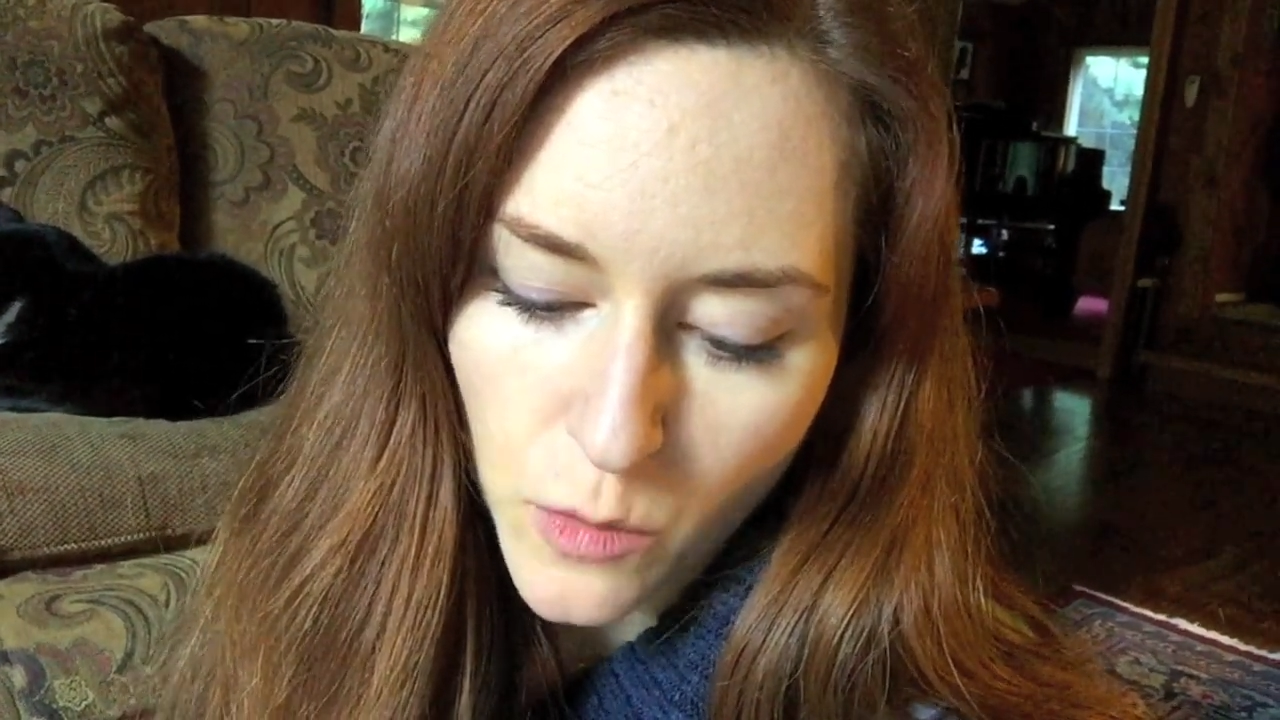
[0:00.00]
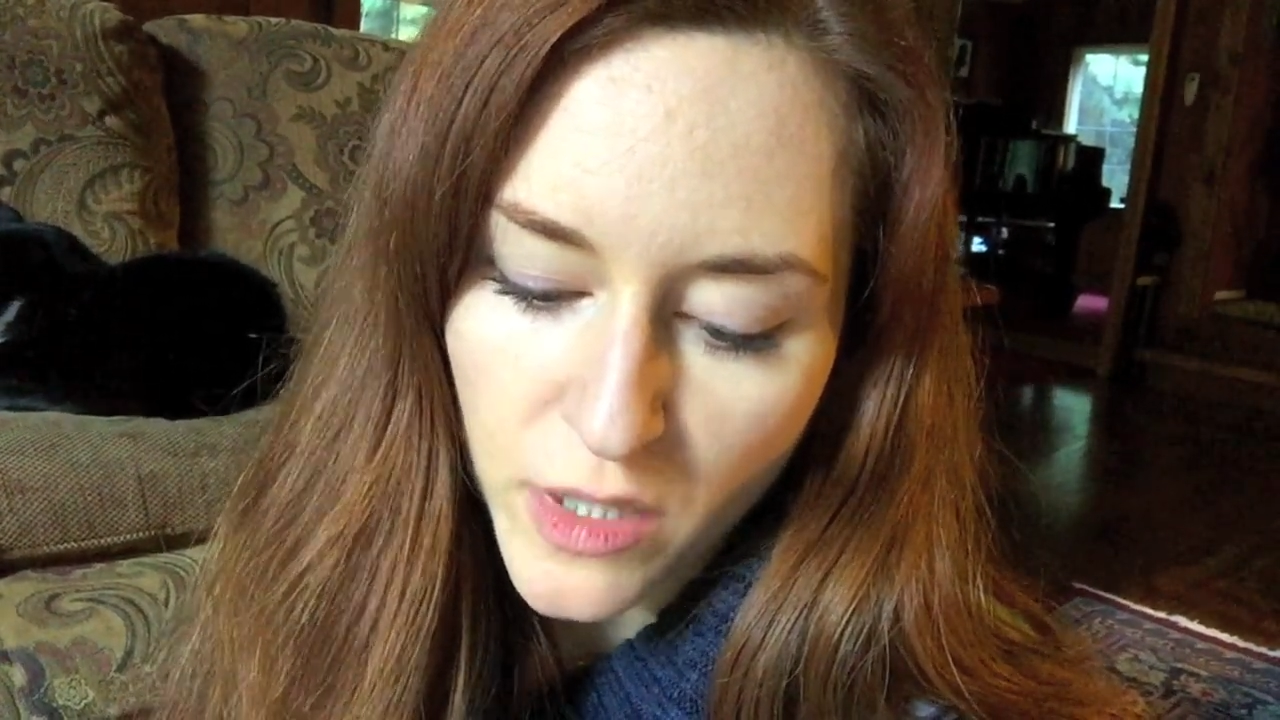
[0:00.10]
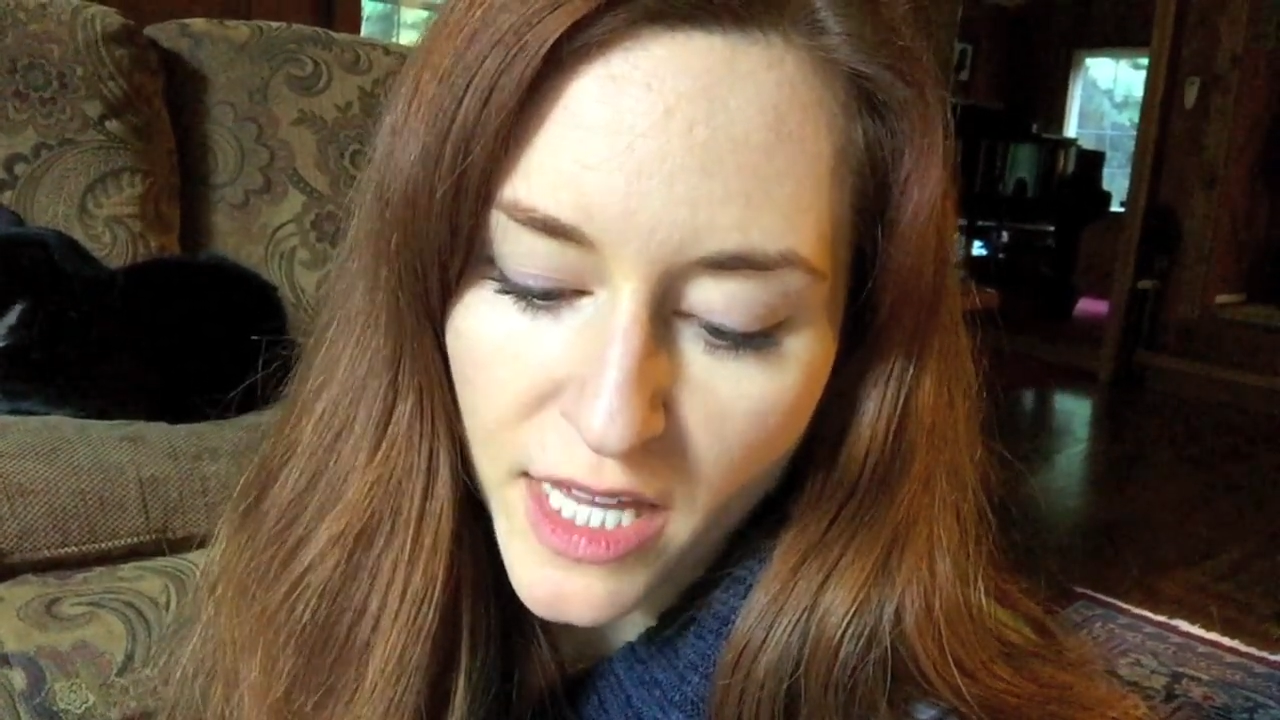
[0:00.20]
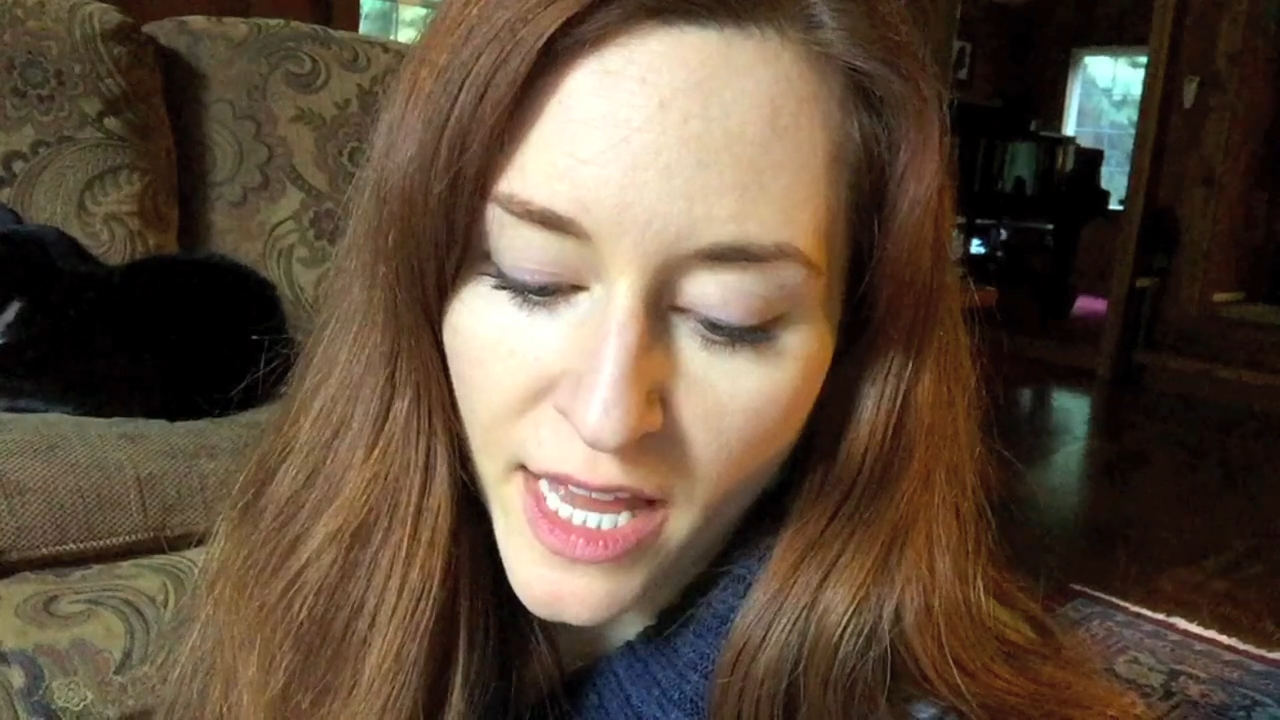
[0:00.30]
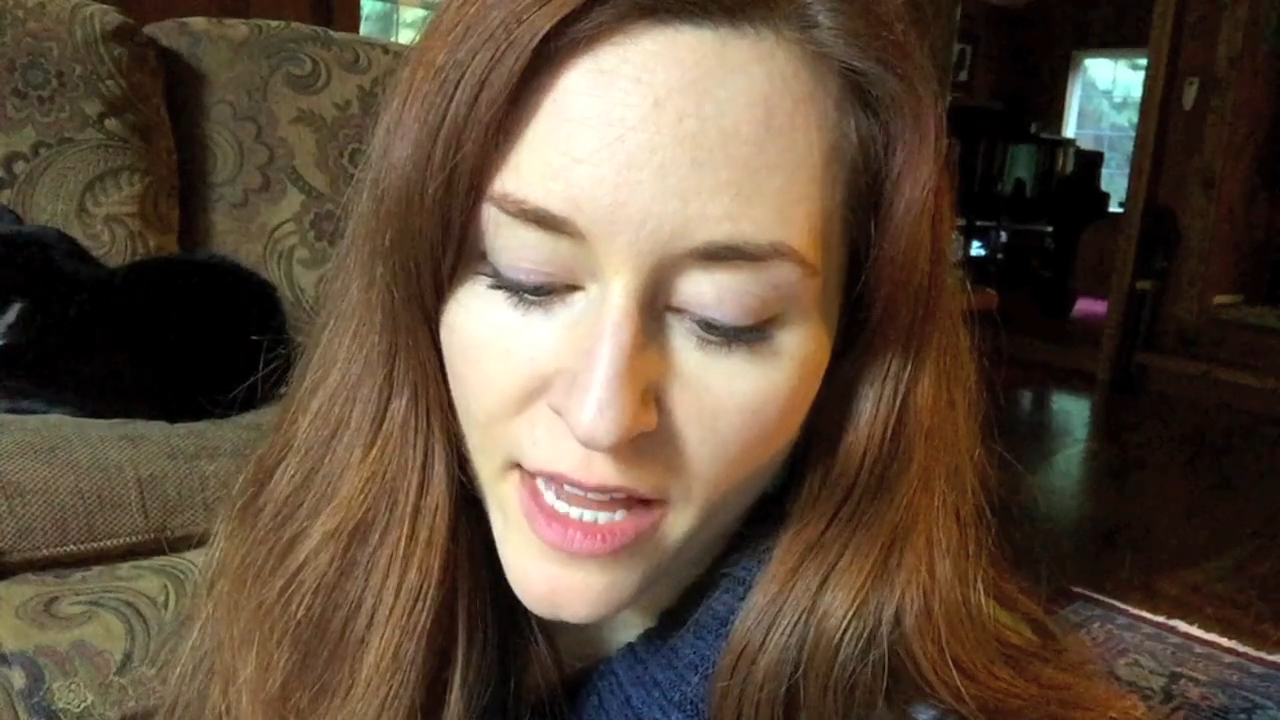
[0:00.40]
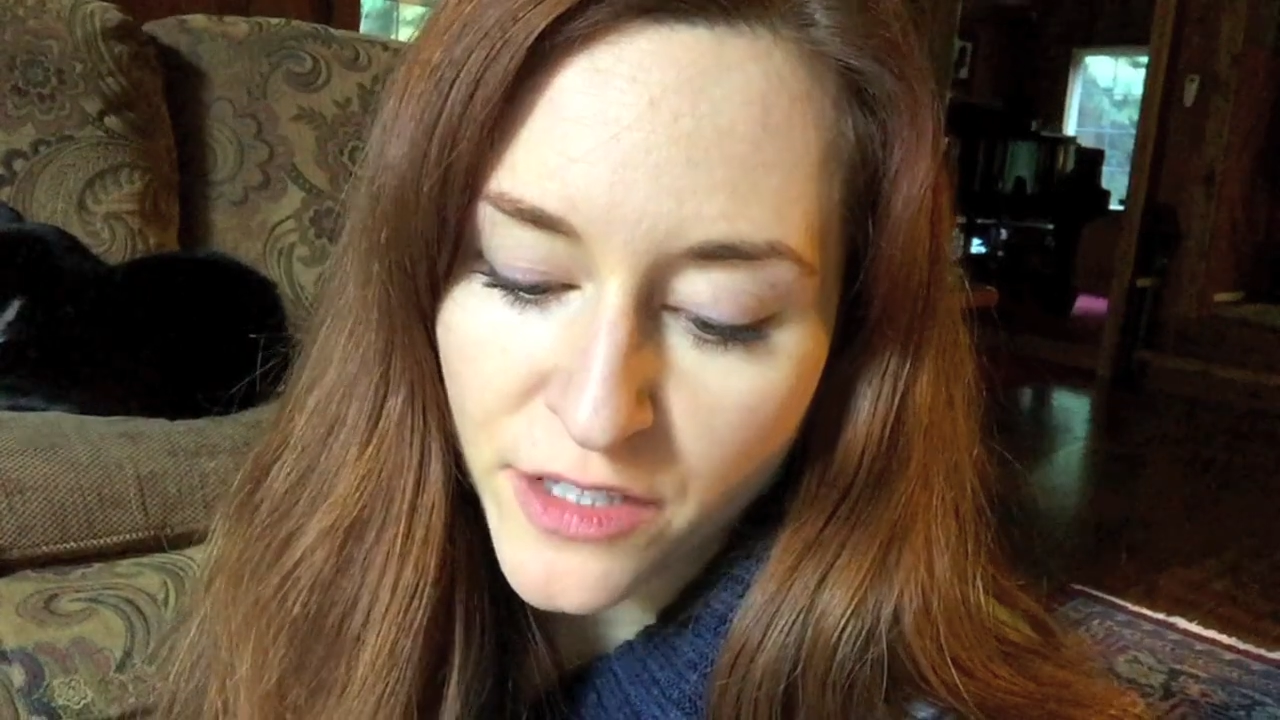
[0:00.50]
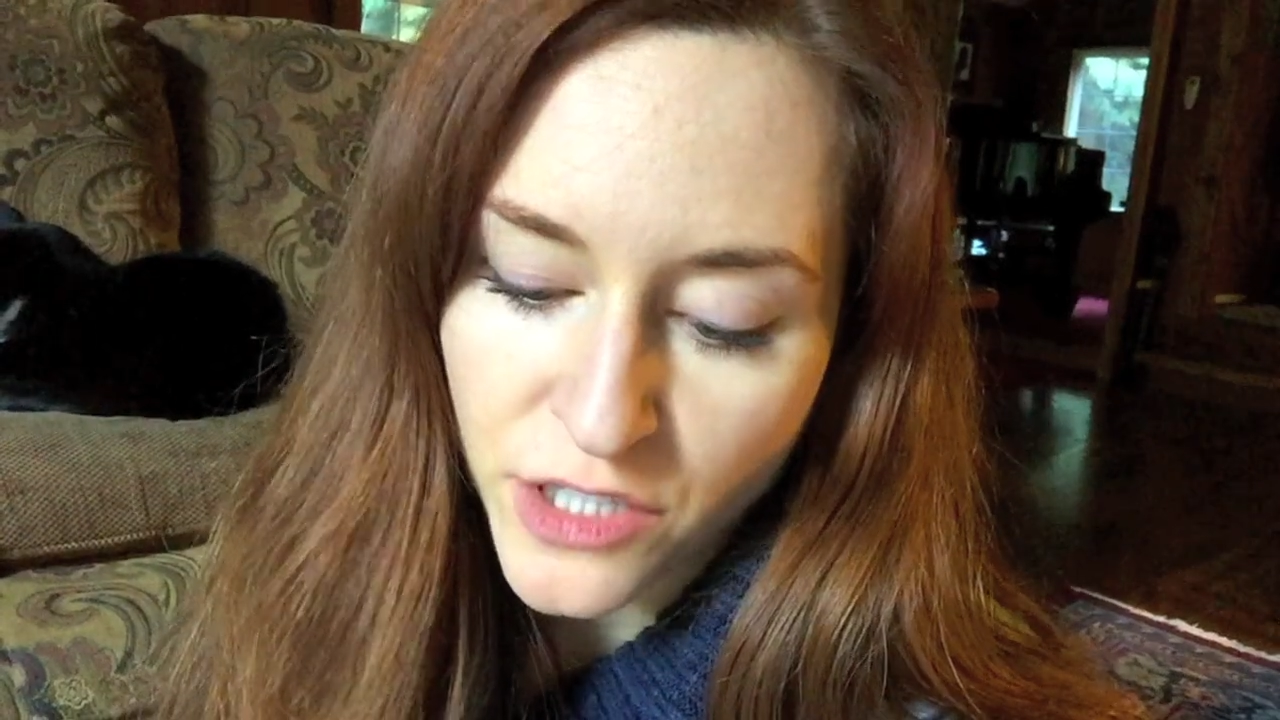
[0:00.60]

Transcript: We can